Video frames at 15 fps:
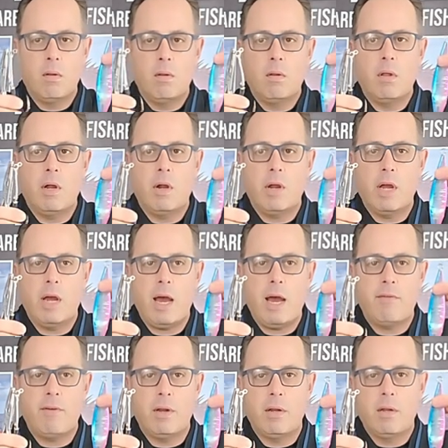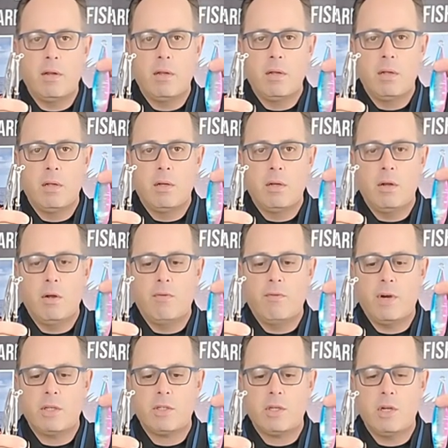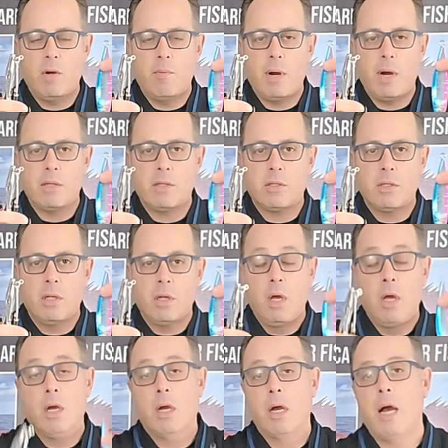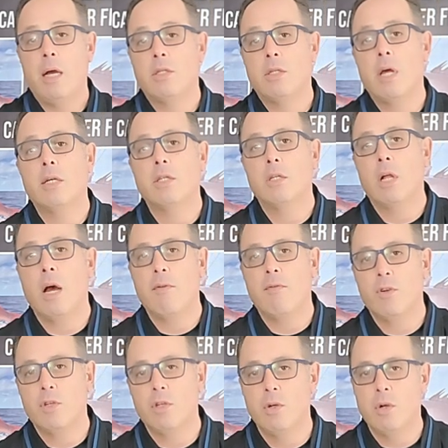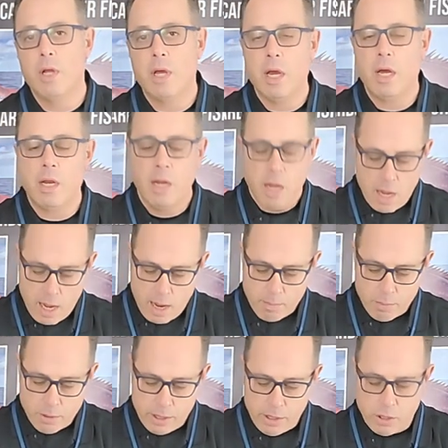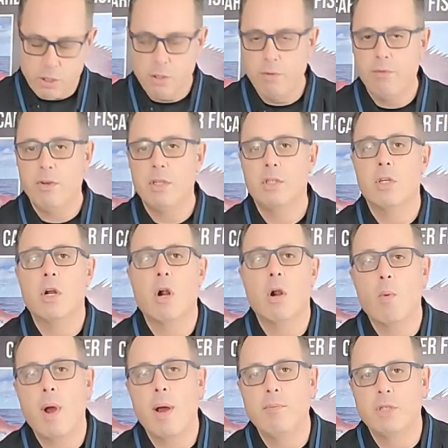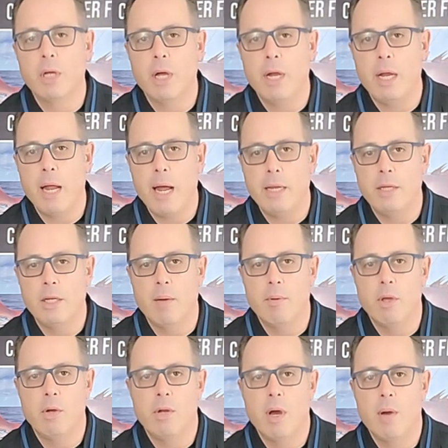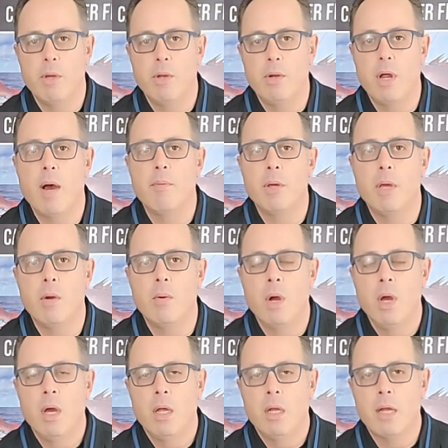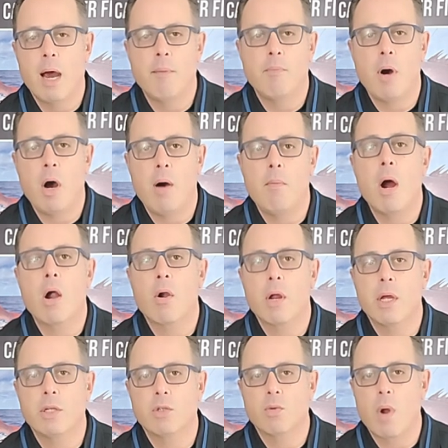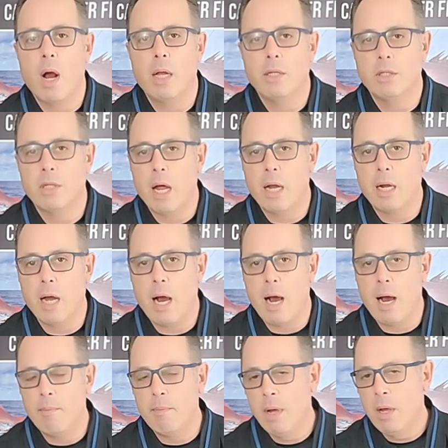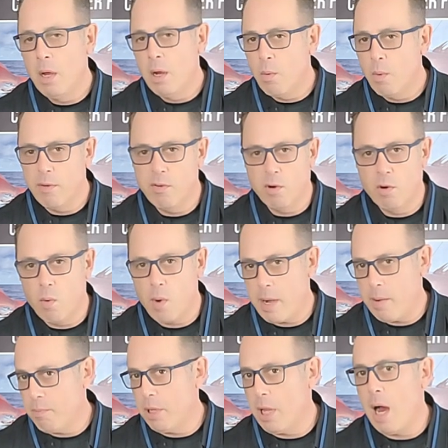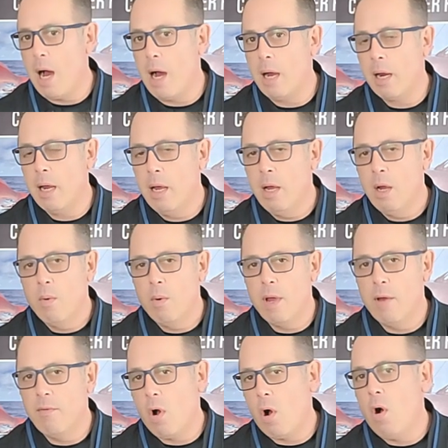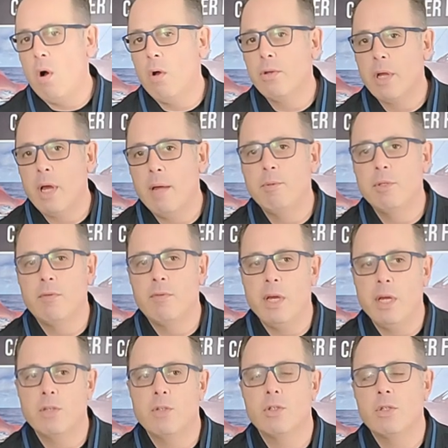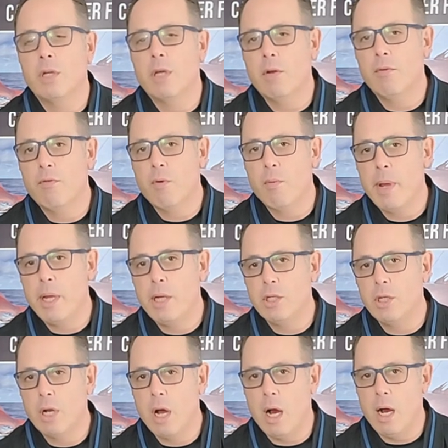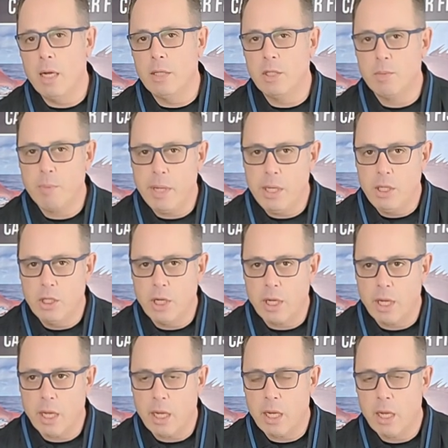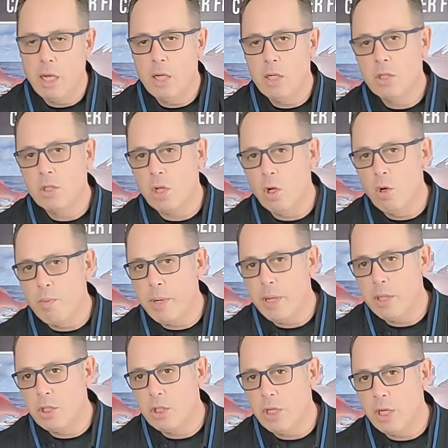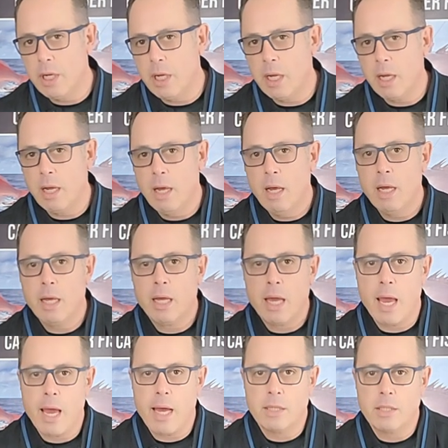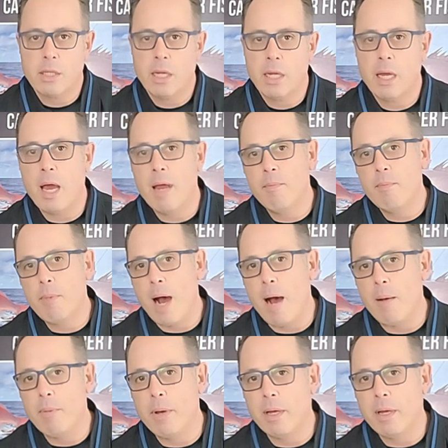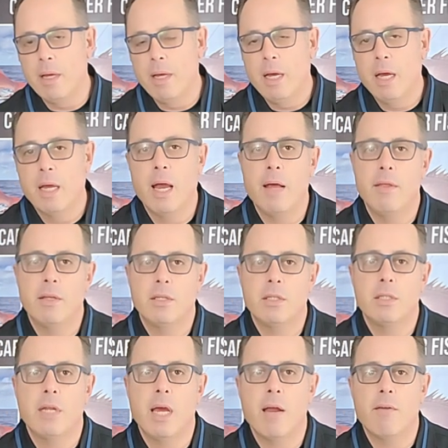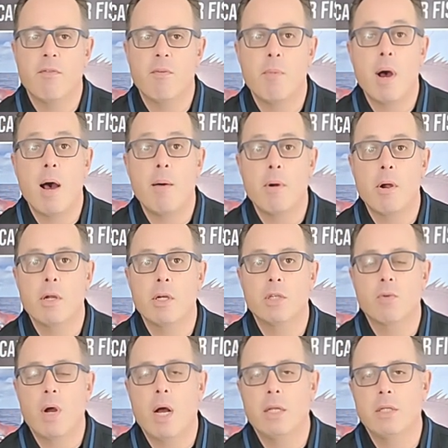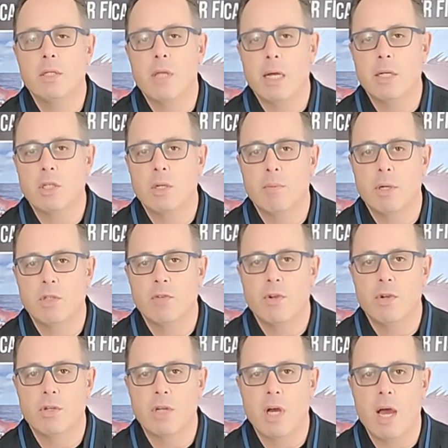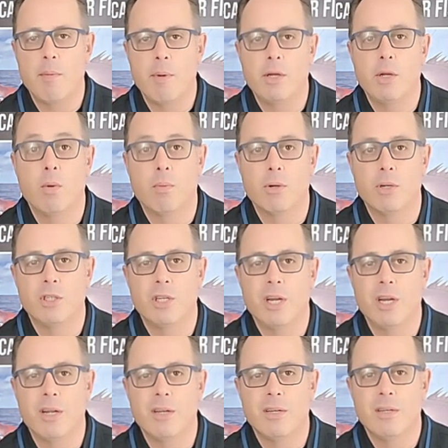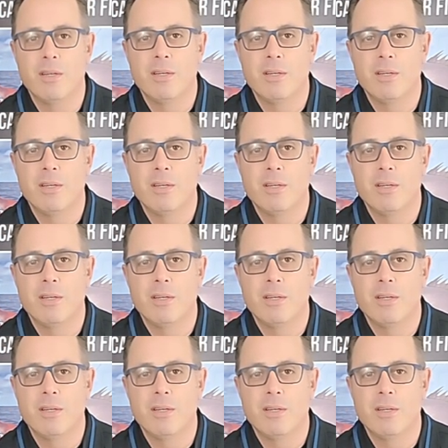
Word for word: There you have it. No fuss, no muss. Guys, thanks a lot for tuning in, and please do visit our website at www.palmariusrods.com. We have a great blog. We have all types of interesting information on speed jigging, slow pitch jigging, casting, and popping. Again, this is Dan from Palmarius Rods. Thanks so much for your time. I do appreciate it.